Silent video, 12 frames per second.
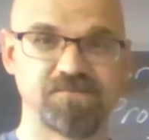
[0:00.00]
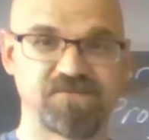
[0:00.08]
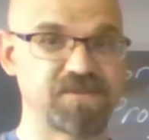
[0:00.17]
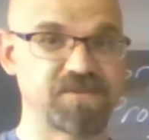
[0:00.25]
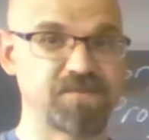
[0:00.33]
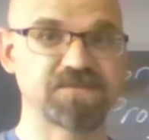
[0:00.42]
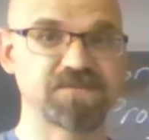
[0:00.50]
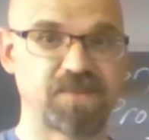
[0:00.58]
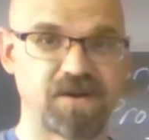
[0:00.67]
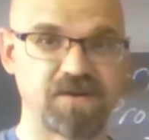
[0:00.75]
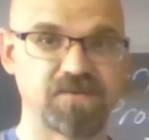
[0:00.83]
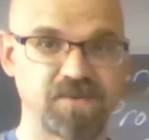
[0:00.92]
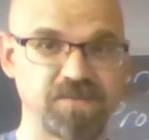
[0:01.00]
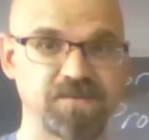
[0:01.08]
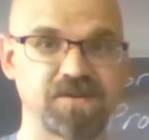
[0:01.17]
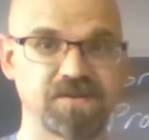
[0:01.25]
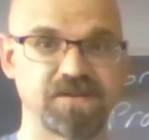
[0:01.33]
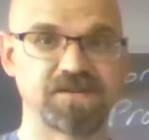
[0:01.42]
for the most part,
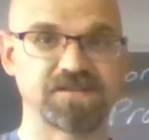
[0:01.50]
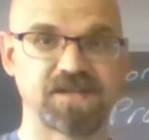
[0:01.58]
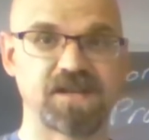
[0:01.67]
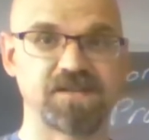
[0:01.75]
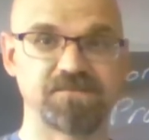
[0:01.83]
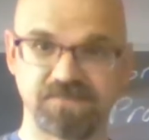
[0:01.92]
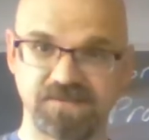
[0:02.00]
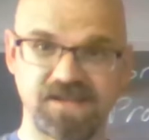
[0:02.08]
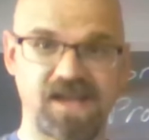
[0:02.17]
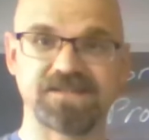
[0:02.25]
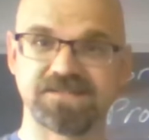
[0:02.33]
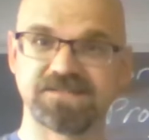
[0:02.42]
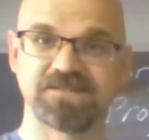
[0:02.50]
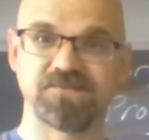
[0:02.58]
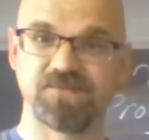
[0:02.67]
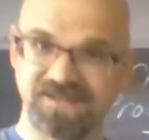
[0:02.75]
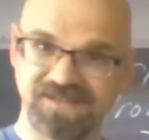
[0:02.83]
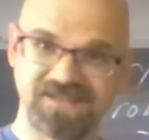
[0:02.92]
women are going to say, yes,
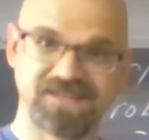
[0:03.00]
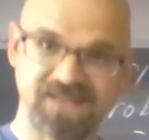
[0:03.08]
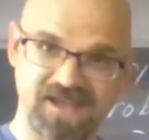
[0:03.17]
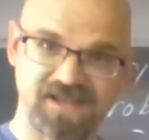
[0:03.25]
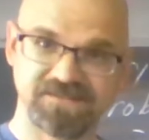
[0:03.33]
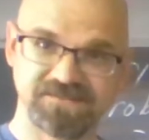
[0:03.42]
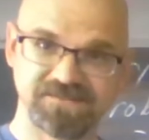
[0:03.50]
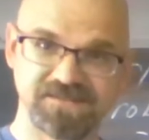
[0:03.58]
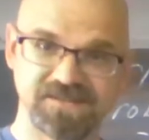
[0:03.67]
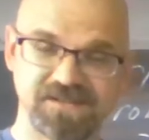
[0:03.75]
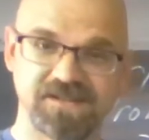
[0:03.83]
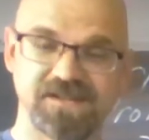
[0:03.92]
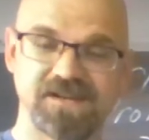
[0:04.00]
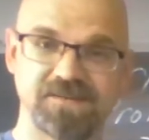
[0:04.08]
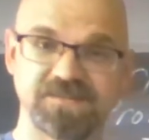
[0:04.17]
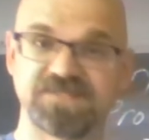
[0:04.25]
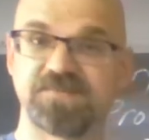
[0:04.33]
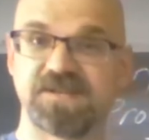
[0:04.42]
we need
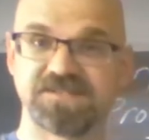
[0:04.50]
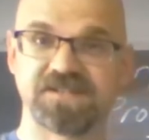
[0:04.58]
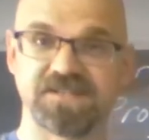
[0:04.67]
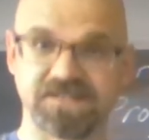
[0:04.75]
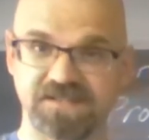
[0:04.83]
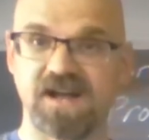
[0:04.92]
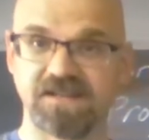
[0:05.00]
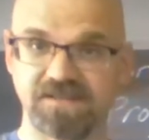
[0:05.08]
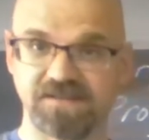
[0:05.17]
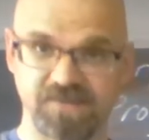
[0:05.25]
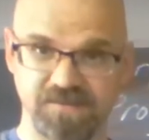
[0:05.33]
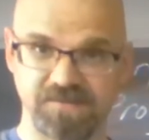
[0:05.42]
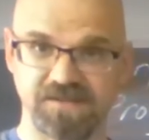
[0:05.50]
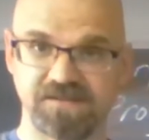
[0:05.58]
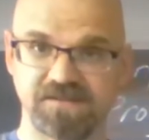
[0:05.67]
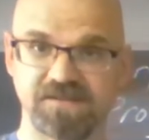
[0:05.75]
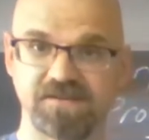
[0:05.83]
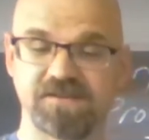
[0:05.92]
that. Especially godly women.
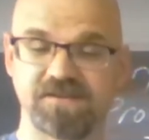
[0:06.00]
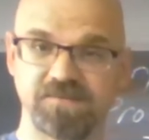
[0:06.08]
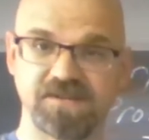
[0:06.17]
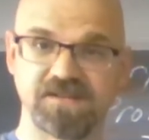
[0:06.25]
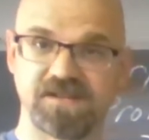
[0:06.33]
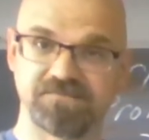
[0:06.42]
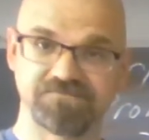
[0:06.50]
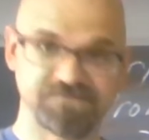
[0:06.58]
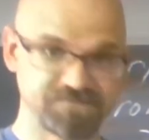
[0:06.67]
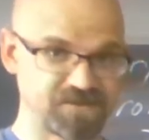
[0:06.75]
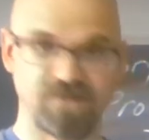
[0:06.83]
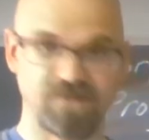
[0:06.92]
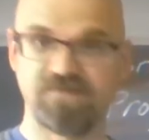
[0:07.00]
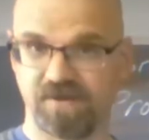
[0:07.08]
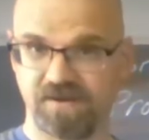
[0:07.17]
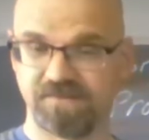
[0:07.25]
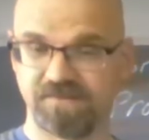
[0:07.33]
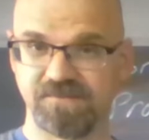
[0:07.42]
They're going to be like, go
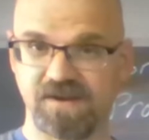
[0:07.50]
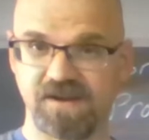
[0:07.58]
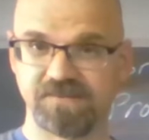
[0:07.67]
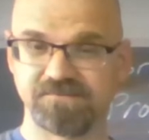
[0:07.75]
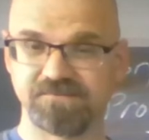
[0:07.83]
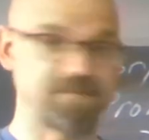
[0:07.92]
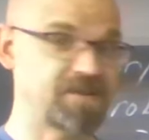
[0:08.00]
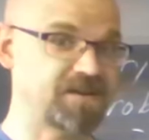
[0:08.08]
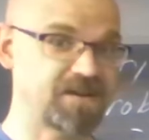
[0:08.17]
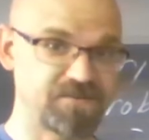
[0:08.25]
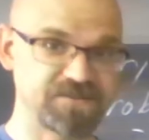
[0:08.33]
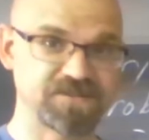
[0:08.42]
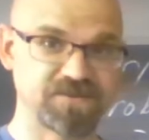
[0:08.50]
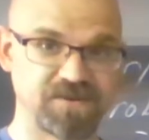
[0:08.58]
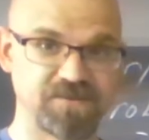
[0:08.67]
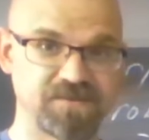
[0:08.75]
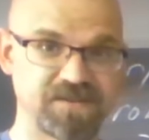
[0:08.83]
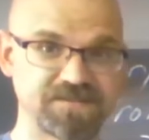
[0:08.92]
for it, right? They may not always
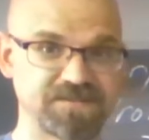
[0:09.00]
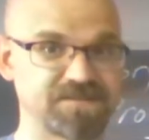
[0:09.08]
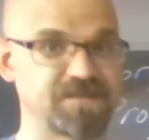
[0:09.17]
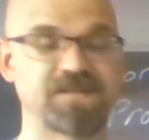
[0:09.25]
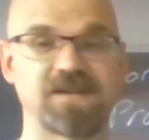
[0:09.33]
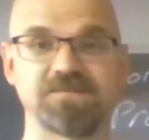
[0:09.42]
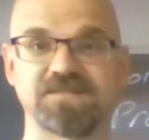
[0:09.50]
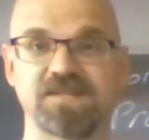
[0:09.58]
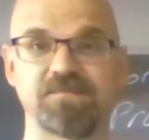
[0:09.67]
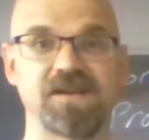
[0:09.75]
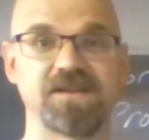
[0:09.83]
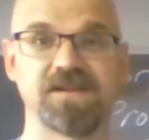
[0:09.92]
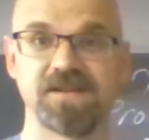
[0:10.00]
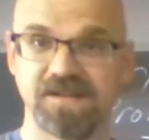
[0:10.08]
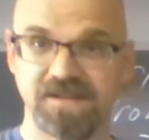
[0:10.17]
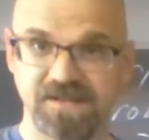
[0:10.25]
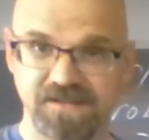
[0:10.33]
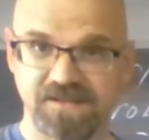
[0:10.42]
agree with us, and sometimes they
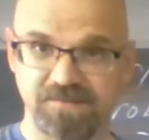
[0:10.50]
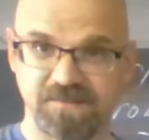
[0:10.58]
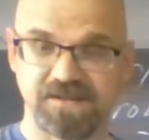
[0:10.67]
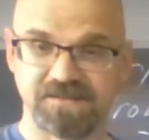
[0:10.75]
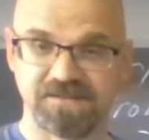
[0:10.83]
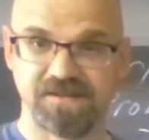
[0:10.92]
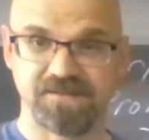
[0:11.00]
might